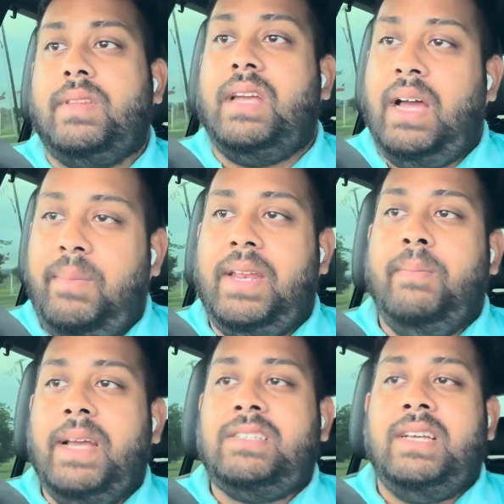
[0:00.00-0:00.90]
it
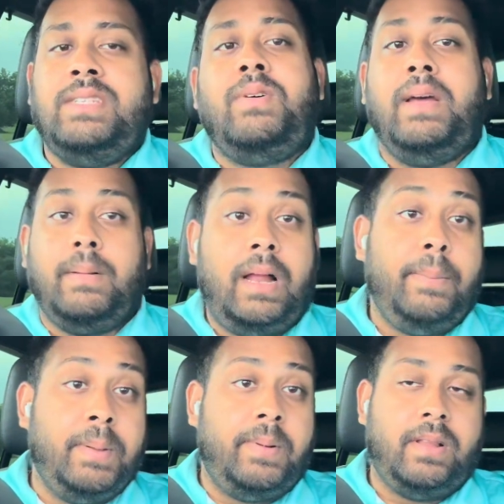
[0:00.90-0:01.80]
makes sense why a lot of
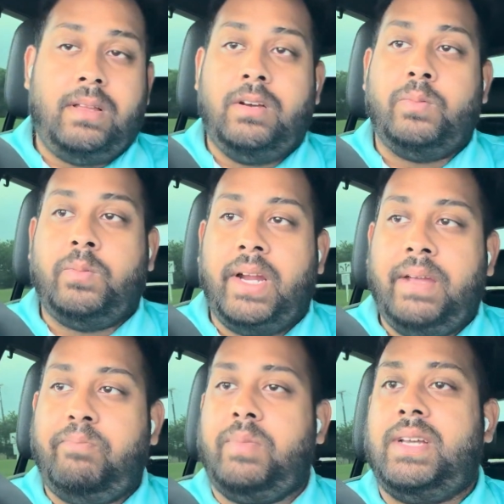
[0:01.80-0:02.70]
people elope, right?
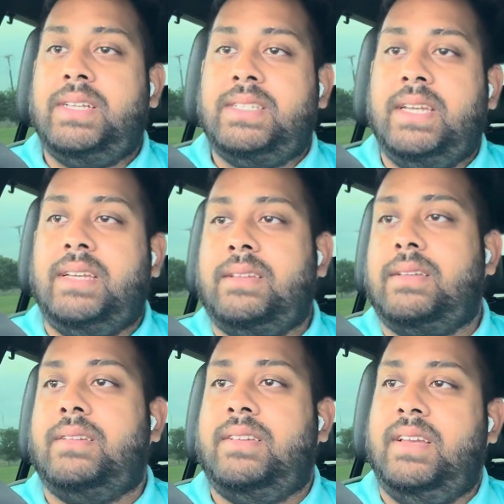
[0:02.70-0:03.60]
Because like
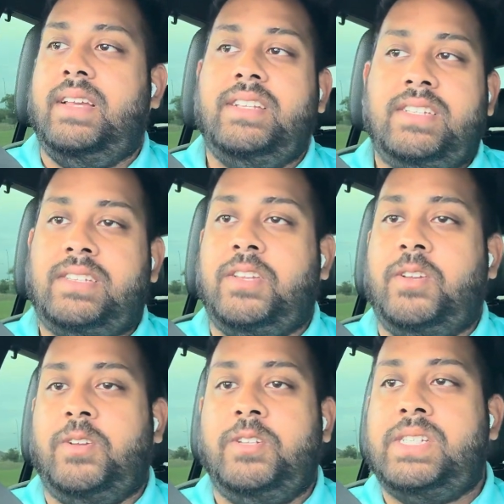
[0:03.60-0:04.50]
it just you
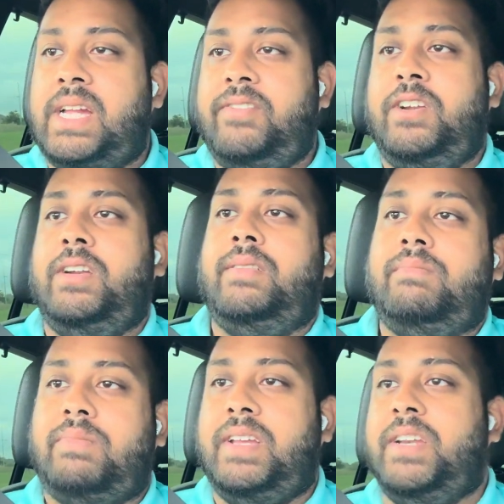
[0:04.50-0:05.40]
just have your
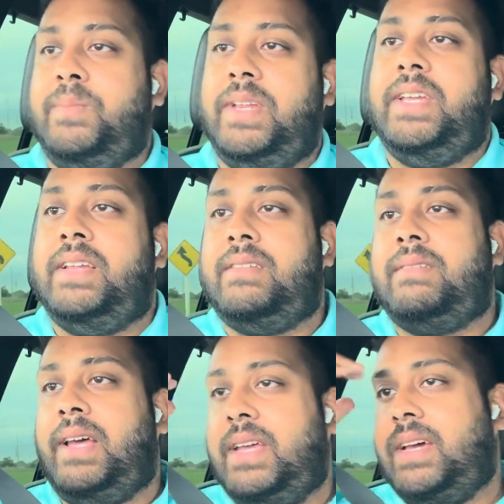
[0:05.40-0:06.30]
intermediate
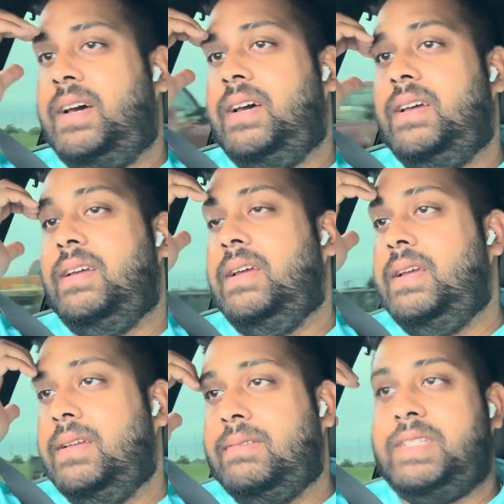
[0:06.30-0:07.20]
like
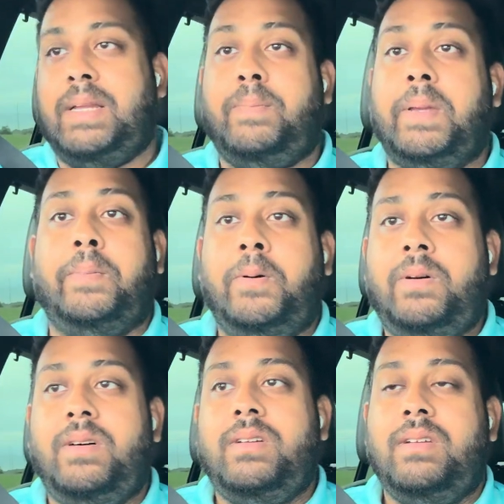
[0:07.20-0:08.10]
10 people.
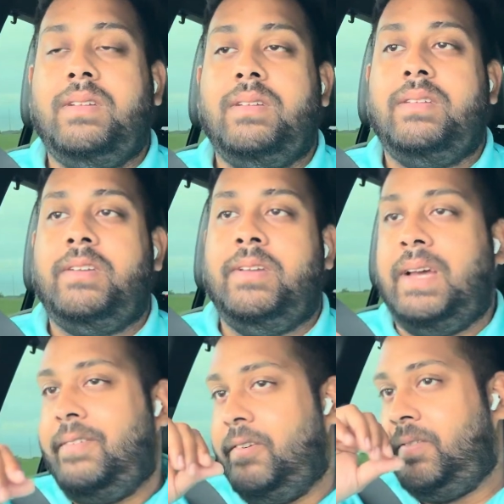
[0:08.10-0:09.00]
You
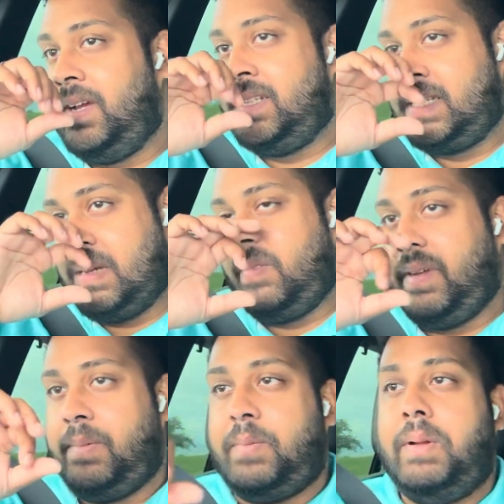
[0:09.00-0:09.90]
have your friends, a couple
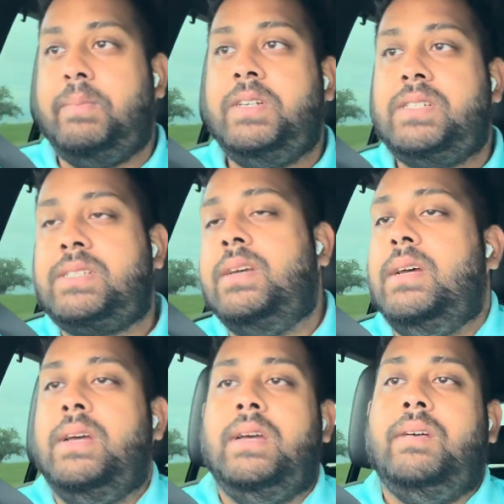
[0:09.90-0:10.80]
family members,
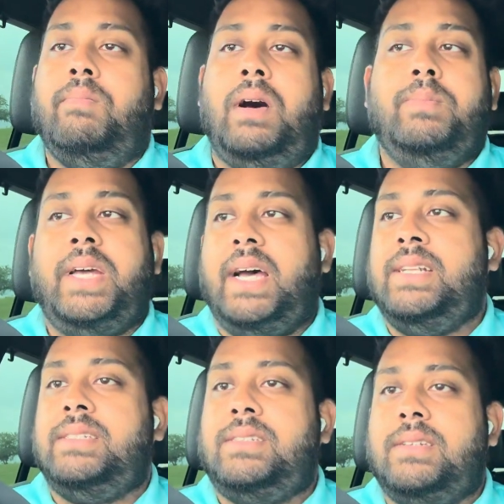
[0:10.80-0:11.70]
mom,
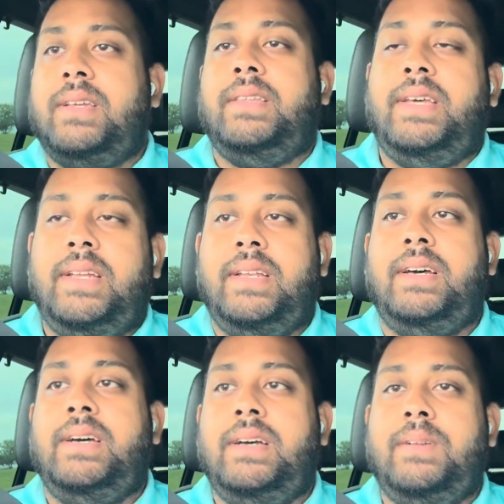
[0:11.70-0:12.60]
dads, and then
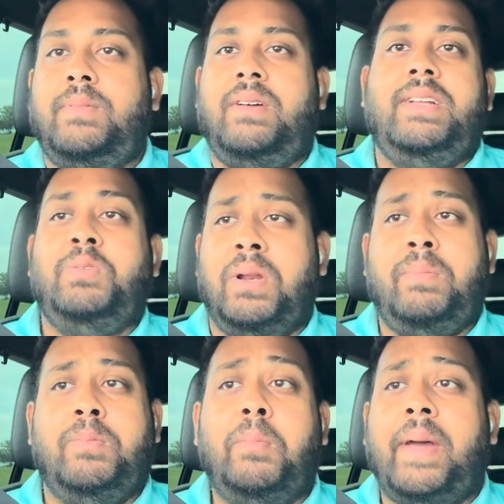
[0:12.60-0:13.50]
probably 20
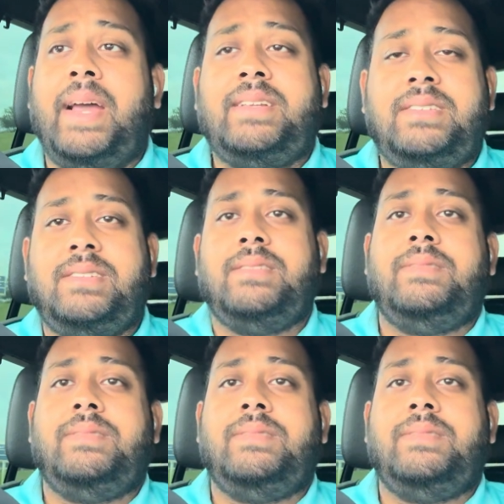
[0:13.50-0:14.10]
people max,